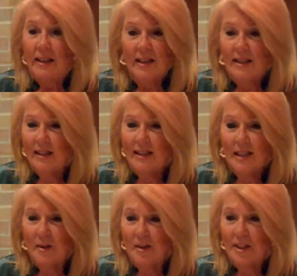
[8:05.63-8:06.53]
this is
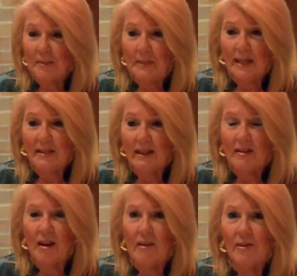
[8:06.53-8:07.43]
the most amazing
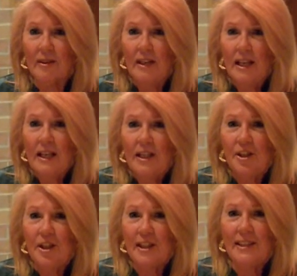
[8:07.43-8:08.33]
novel.
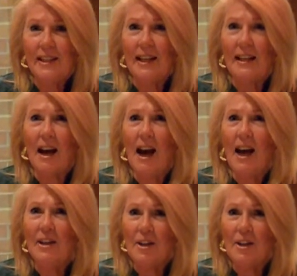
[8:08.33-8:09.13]
She said, I